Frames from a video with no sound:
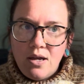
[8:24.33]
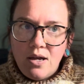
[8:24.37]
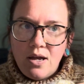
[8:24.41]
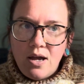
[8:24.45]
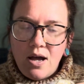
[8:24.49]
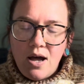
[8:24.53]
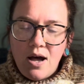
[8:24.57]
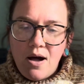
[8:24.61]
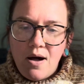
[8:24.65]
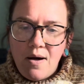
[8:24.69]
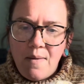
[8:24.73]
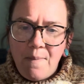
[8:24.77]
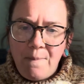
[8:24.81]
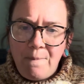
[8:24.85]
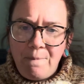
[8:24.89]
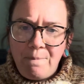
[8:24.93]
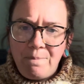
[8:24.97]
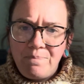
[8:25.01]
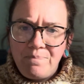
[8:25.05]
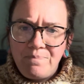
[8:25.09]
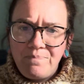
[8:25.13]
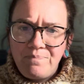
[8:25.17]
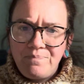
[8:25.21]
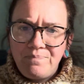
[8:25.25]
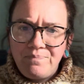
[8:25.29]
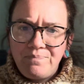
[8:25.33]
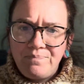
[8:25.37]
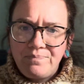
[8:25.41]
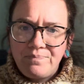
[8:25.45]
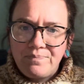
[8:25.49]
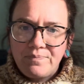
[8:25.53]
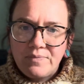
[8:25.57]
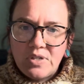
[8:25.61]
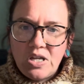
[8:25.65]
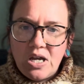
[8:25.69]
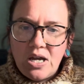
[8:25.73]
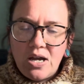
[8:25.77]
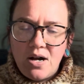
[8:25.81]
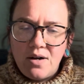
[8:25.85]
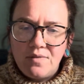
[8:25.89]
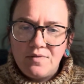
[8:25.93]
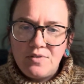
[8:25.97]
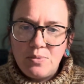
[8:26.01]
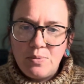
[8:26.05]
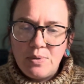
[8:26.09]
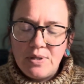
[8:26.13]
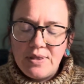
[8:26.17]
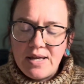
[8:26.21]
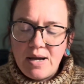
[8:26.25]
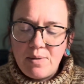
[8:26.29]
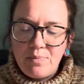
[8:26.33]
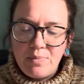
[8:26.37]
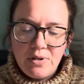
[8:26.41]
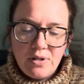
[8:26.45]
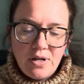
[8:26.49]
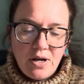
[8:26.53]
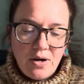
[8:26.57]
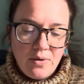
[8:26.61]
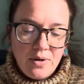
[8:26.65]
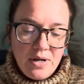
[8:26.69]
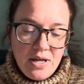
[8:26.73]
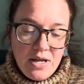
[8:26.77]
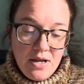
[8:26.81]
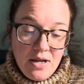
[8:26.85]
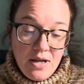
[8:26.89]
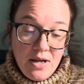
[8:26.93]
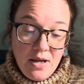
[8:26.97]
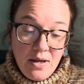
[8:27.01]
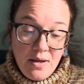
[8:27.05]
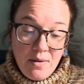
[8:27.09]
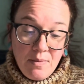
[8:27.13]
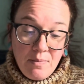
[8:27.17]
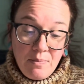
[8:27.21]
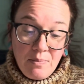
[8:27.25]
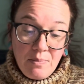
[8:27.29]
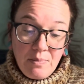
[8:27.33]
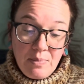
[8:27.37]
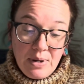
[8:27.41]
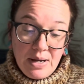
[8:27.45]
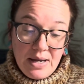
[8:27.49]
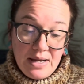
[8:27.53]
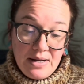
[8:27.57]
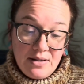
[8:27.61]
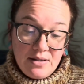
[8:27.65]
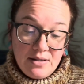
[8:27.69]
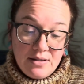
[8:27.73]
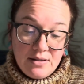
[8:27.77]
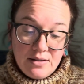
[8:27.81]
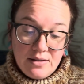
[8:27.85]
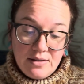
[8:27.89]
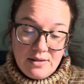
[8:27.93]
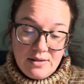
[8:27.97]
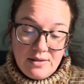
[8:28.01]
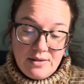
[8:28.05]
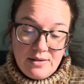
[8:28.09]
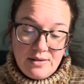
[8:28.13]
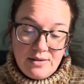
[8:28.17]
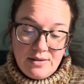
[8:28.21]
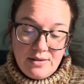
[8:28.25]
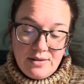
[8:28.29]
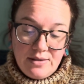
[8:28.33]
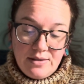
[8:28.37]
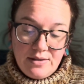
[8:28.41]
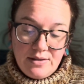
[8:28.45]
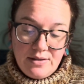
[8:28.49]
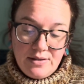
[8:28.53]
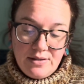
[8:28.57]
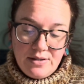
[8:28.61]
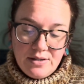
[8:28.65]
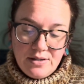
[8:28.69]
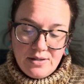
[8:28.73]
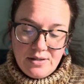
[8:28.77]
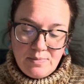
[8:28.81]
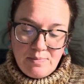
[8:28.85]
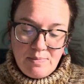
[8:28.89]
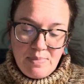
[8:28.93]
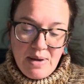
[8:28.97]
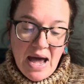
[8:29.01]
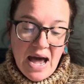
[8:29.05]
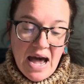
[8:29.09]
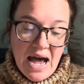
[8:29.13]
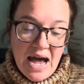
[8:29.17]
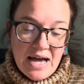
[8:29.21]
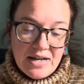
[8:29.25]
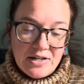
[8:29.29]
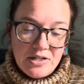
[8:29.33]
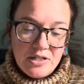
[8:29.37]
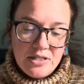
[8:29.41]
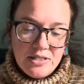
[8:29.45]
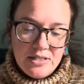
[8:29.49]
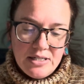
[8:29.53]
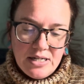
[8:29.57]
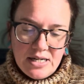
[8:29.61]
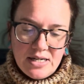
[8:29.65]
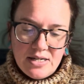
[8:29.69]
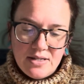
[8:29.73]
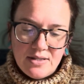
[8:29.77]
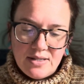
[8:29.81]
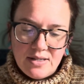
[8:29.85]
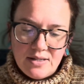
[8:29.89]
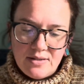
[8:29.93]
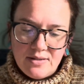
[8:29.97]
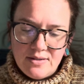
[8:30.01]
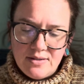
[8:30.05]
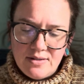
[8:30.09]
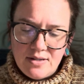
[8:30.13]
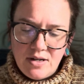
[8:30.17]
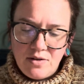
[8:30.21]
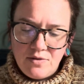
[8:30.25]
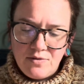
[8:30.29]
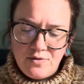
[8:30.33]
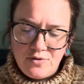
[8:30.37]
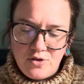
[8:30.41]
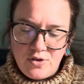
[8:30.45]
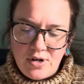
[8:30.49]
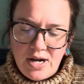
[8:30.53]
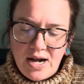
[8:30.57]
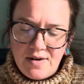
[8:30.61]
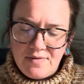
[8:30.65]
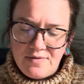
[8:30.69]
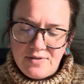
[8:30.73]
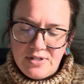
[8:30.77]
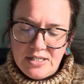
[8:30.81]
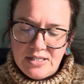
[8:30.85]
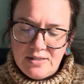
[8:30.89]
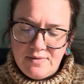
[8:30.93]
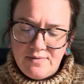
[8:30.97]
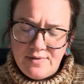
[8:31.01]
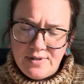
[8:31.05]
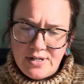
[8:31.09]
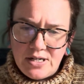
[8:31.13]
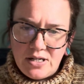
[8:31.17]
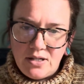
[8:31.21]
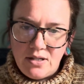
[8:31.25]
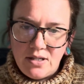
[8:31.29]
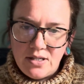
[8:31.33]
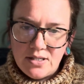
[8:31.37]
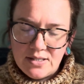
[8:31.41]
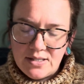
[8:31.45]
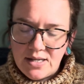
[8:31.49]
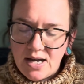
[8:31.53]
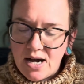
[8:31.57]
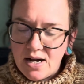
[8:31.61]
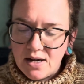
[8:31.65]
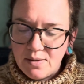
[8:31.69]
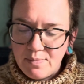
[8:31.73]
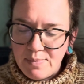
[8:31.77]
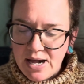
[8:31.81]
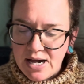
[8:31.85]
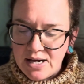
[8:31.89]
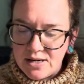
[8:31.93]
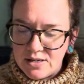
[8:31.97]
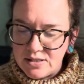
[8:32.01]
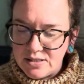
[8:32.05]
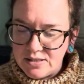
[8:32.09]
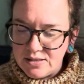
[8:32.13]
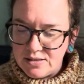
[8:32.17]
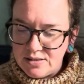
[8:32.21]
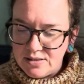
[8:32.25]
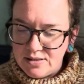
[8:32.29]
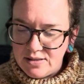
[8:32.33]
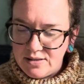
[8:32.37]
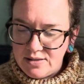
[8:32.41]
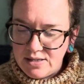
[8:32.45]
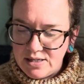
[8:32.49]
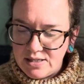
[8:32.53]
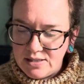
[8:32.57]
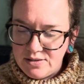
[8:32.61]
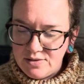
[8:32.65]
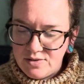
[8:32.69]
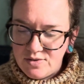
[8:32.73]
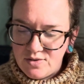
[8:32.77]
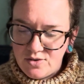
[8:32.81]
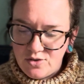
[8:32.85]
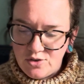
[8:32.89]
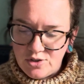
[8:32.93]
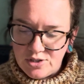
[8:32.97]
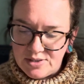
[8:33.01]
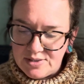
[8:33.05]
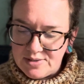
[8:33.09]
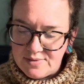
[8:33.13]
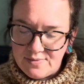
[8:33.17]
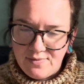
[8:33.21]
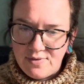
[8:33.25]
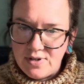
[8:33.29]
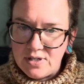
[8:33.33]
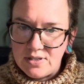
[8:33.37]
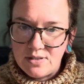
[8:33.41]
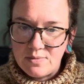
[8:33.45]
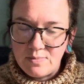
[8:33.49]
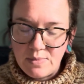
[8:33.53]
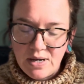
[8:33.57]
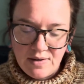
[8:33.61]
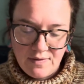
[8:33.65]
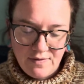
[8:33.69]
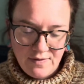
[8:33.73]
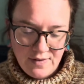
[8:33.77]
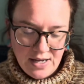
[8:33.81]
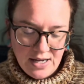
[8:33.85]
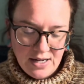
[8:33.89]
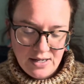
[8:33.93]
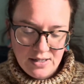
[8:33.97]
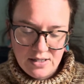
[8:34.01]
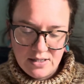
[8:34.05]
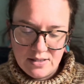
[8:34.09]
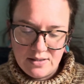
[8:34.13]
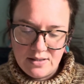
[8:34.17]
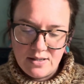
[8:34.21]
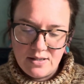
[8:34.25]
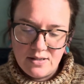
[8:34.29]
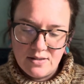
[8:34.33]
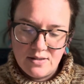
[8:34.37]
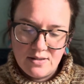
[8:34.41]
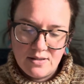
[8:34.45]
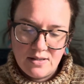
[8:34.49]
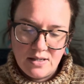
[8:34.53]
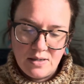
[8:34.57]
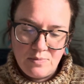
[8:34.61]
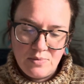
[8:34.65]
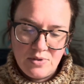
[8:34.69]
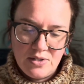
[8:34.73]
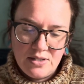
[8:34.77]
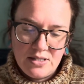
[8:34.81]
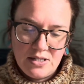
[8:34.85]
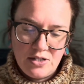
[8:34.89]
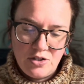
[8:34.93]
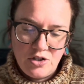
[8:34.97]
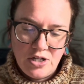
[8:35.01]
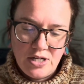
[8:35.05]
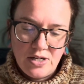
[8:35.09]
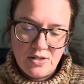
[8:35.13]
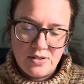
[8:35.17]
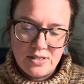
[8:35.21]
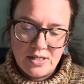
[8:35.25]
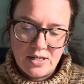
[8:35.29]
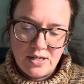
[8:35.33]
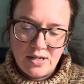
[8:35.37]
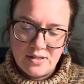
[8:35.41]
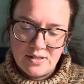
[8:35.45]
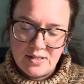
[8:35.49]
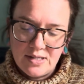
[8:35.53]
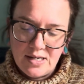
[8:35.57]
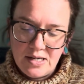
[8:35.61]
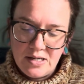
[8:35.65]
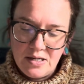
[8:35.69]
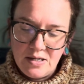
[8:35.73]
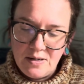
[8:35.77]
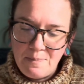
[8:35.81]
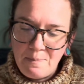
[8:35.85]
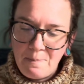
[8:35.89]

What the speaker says: I'll have to put that below. But the pattern is a self-drafted vanilla sock pattern that just fits my feet. It's a slip stitch heel and gusset.